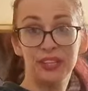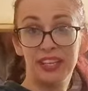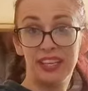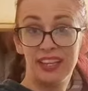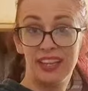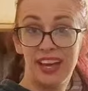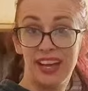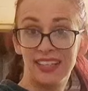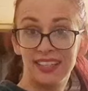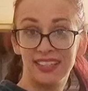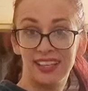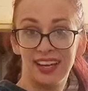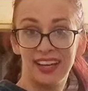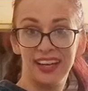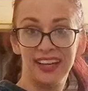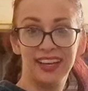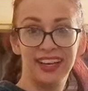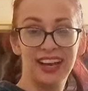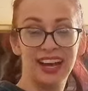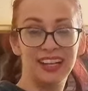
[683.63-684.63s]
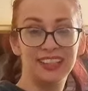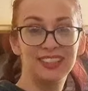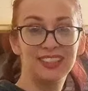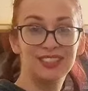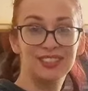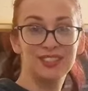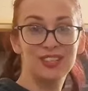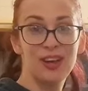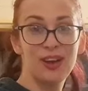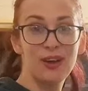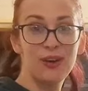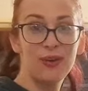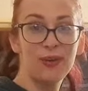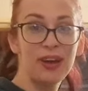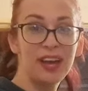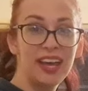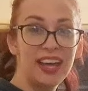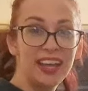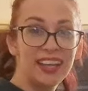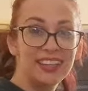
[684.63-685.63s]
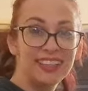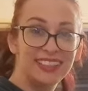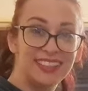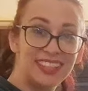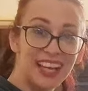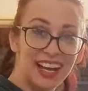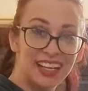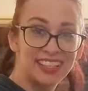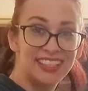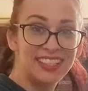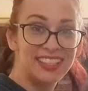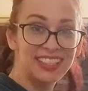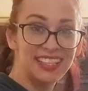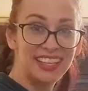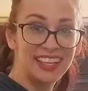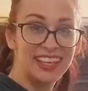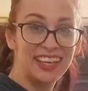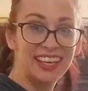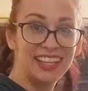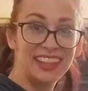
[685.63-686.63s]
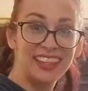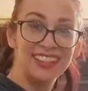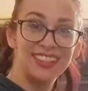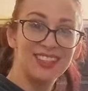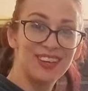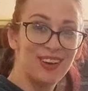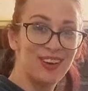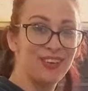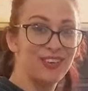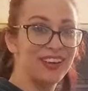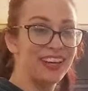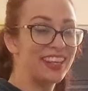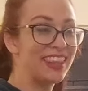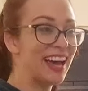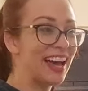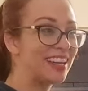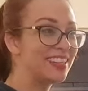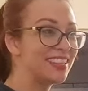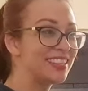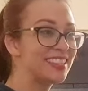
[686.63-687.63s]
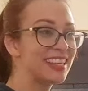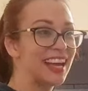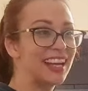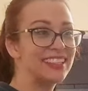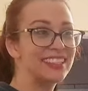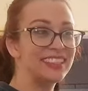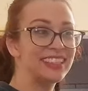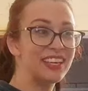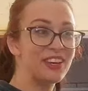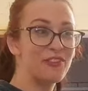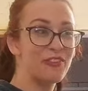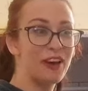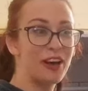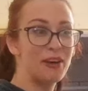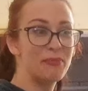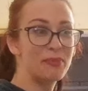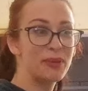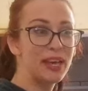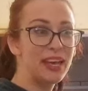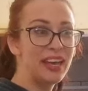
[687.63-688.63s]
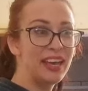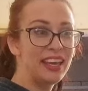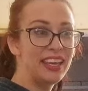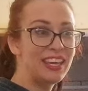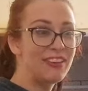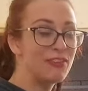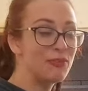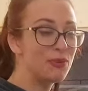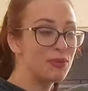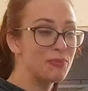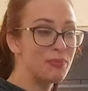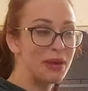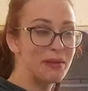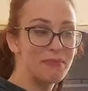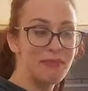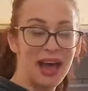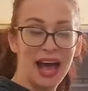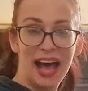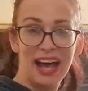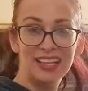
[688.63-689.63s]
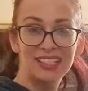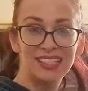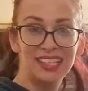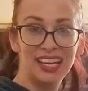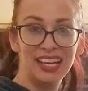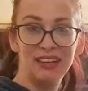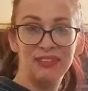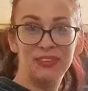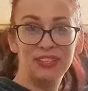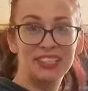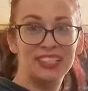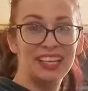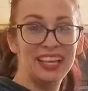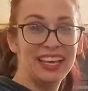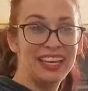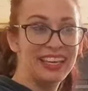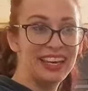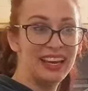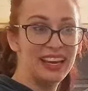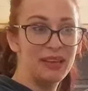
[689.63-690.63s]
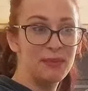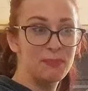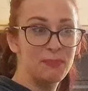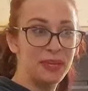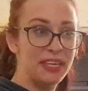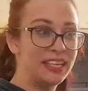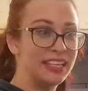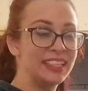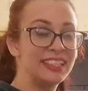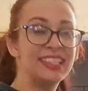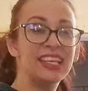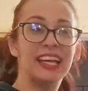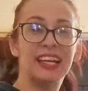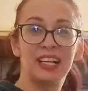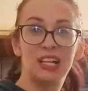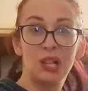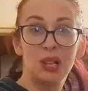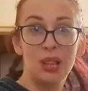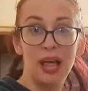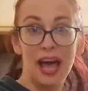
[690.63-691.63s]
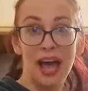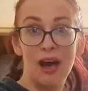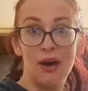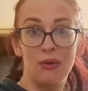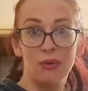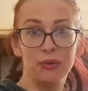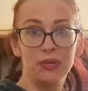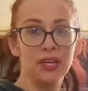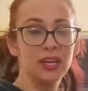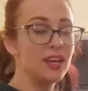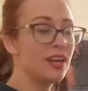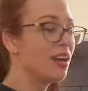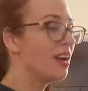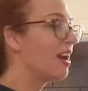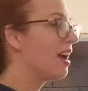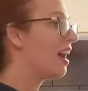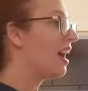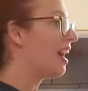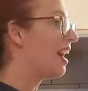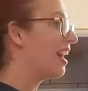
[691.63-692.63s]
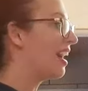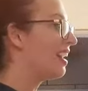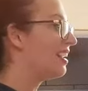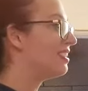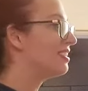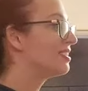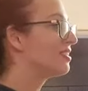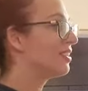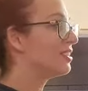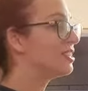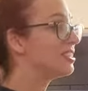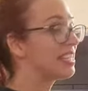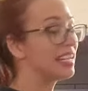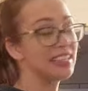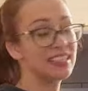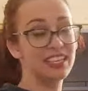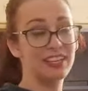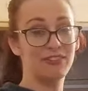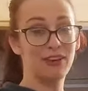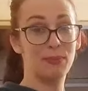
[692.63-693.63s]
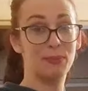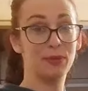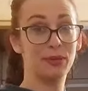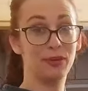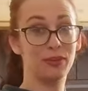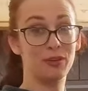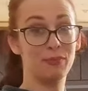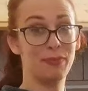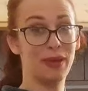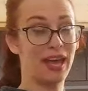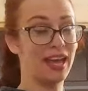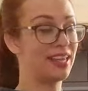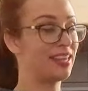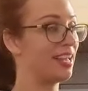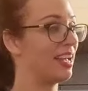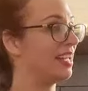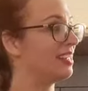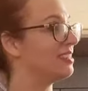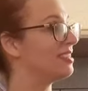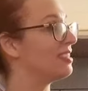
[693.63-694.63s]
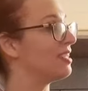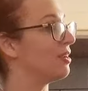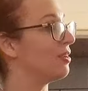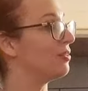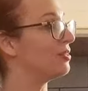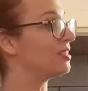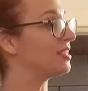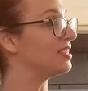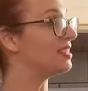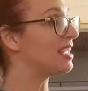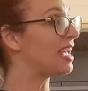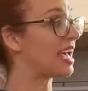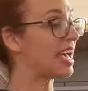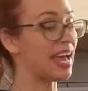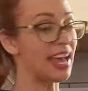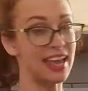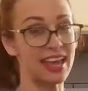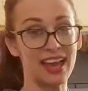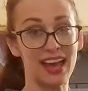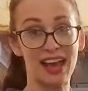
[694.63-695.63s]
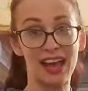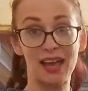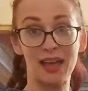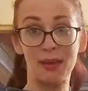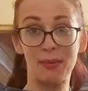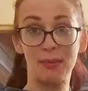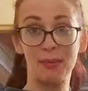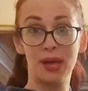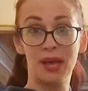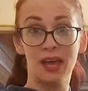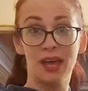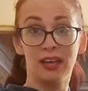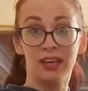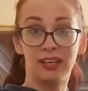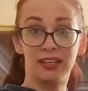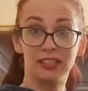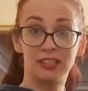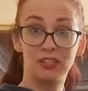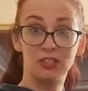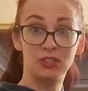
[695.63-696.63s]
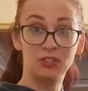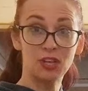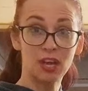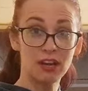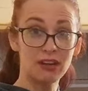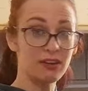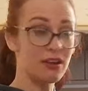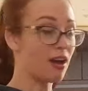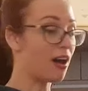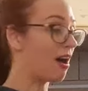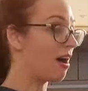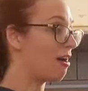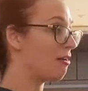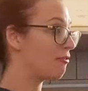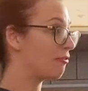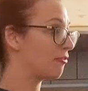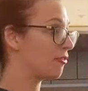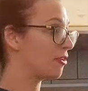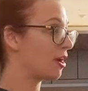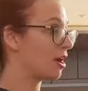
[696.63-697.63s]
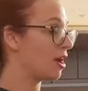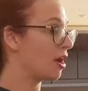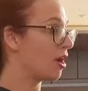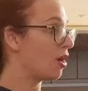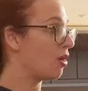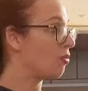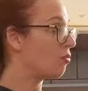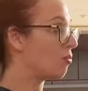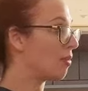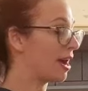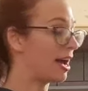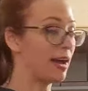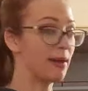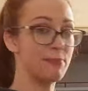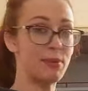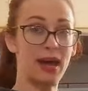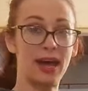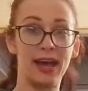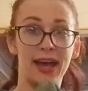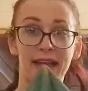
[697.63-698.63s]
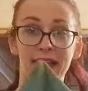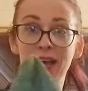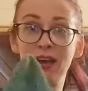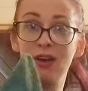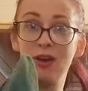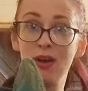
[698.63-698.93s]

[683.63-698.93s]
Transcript: Last night it got so dusty in this hallway that I just had to give up. Even with my mask, it was like being inside a cloud. So I just had to give up and go to bed. And so today I am gonna start off by